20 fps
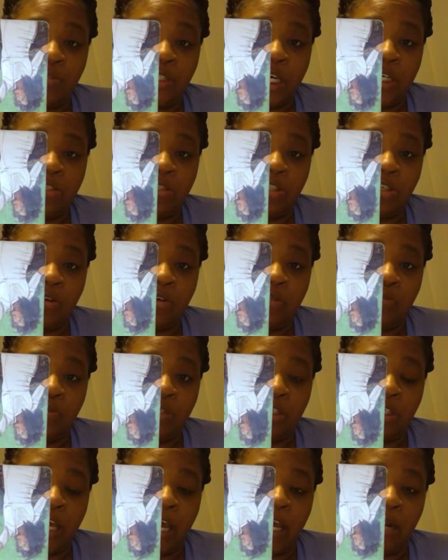Sagittarius, with
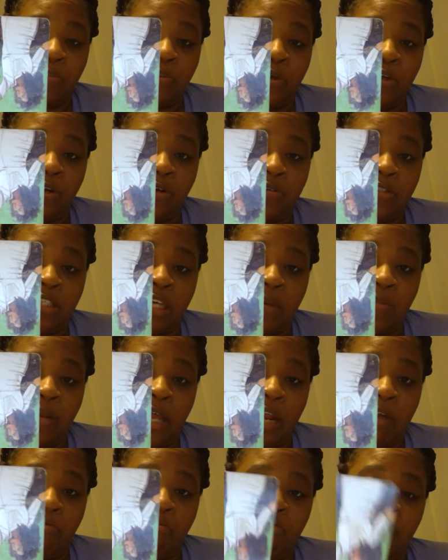the Nine of Pentacles coming
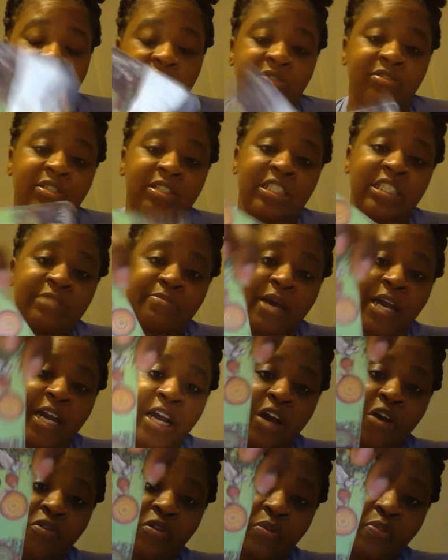out in reverse. This is my
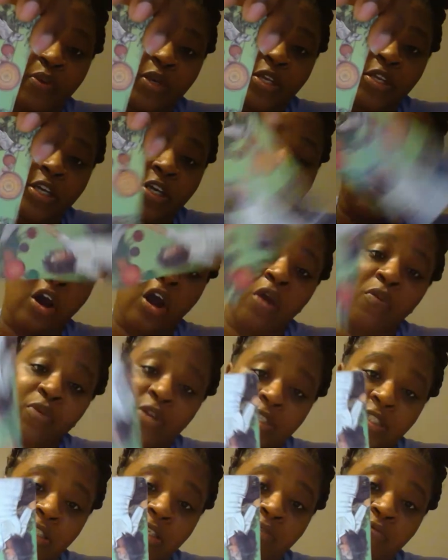codependent card, but
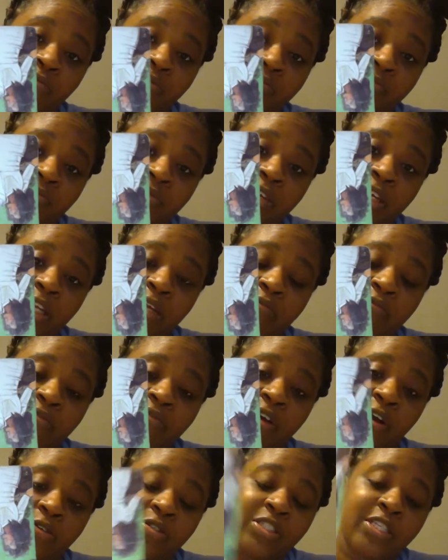it's in the
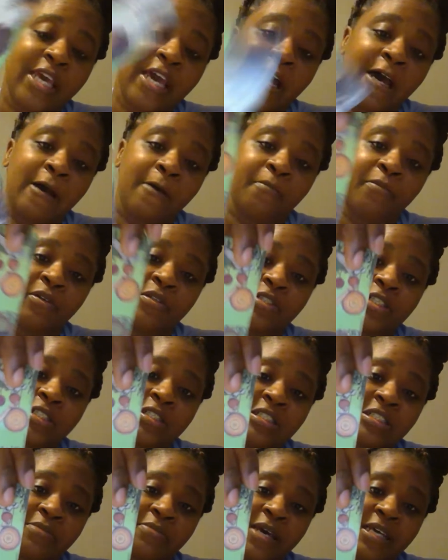reverse, y'all. But this
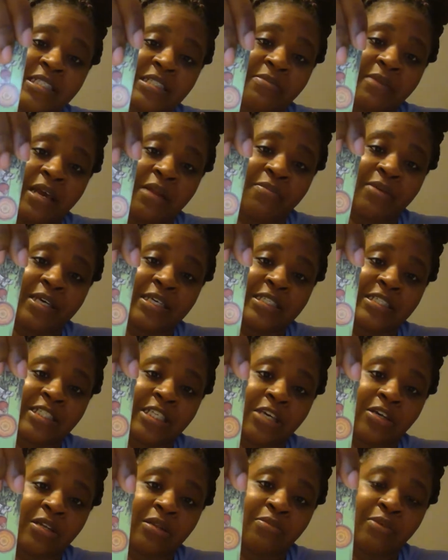is about somebody being
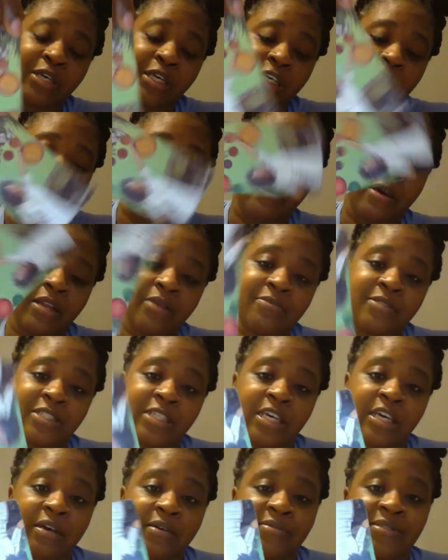single and being good by
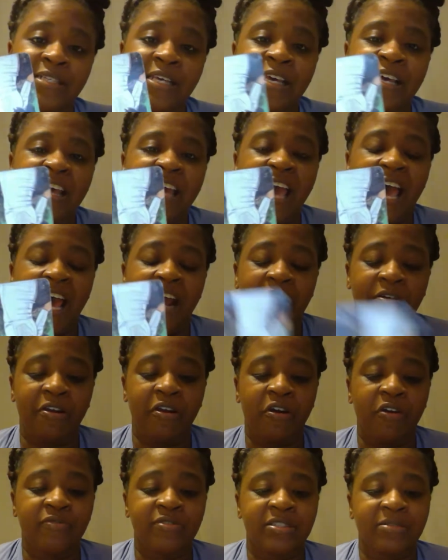themselves. I don't
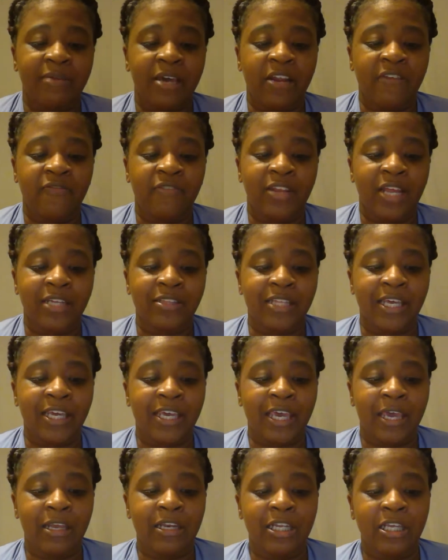know if somebody feel like they
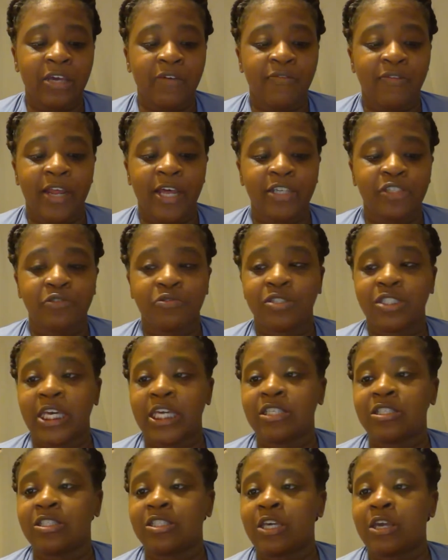can't live without you,
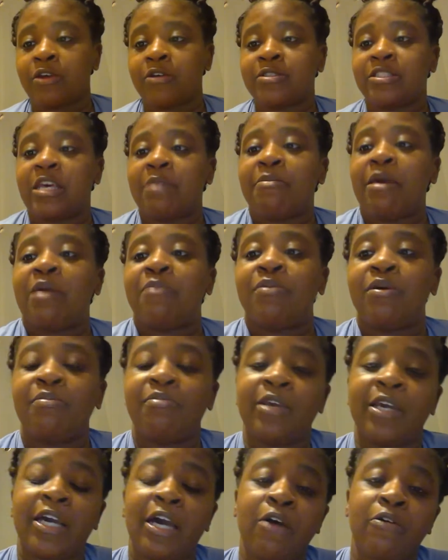Sagittarius. They may be a
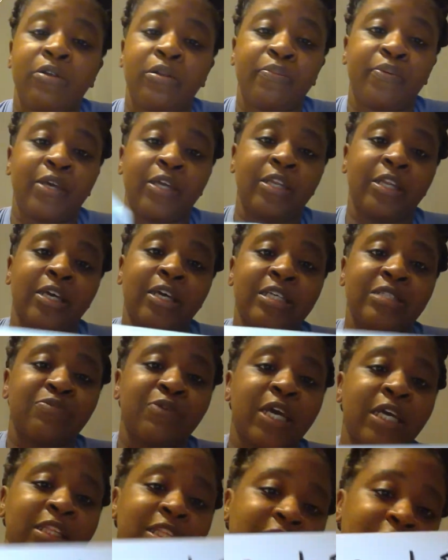bit codependent because we
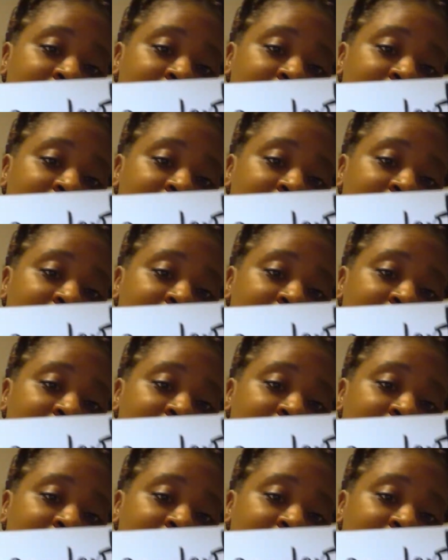got the